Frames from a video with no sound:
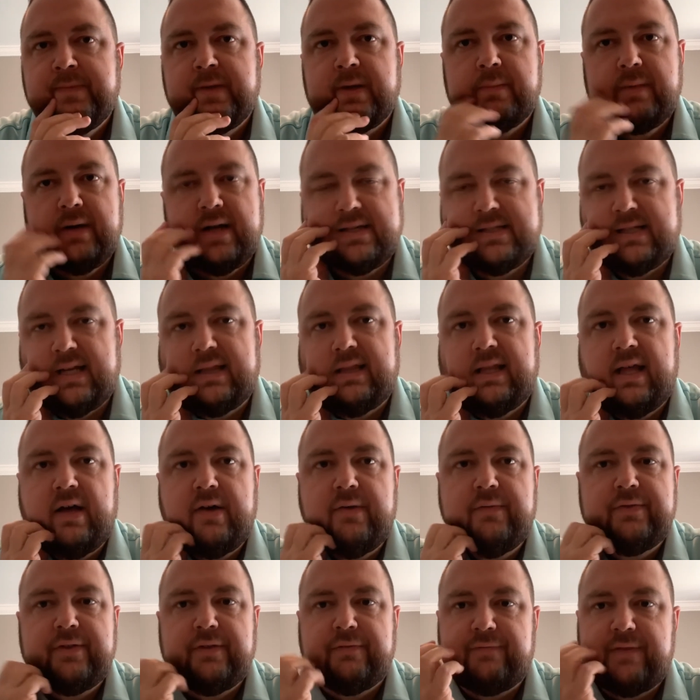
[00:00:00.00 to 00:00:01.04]
because I
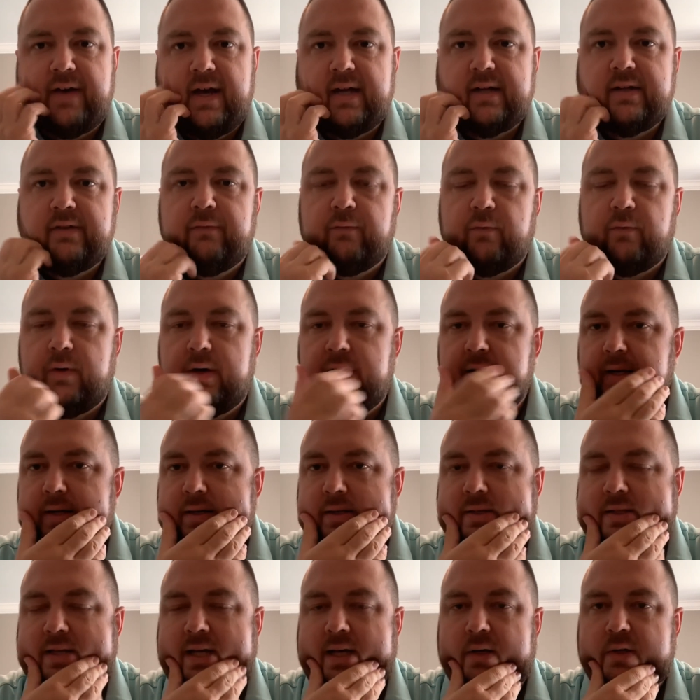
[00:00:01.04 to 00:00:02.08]
love the fact of what
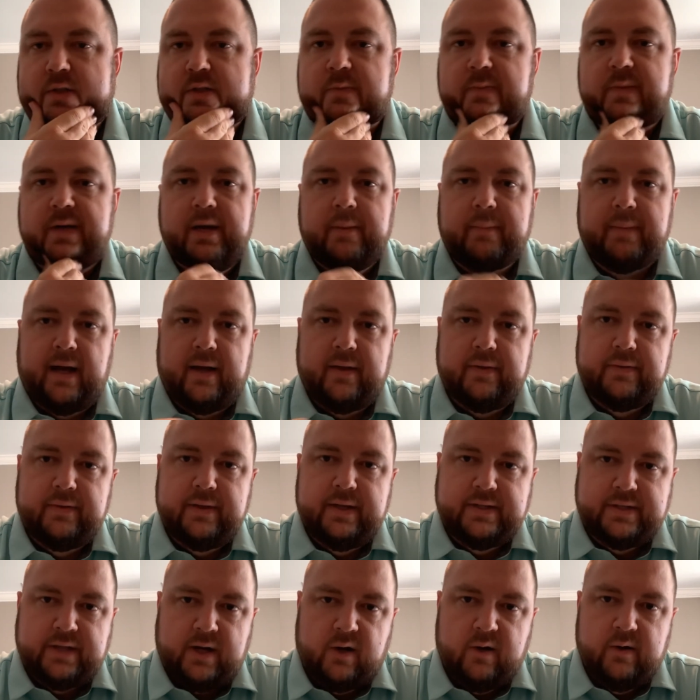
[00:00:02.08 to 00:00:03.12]
it tells me about
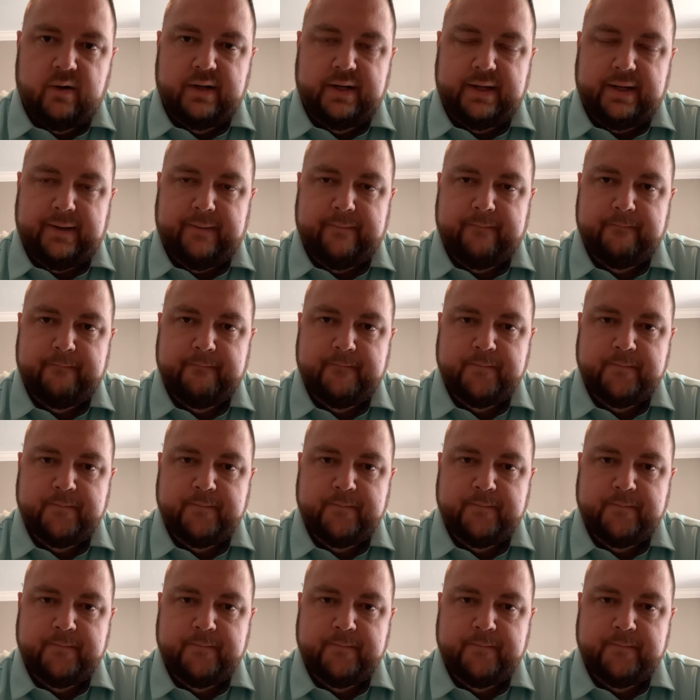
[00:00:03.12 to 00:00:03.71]
eternity.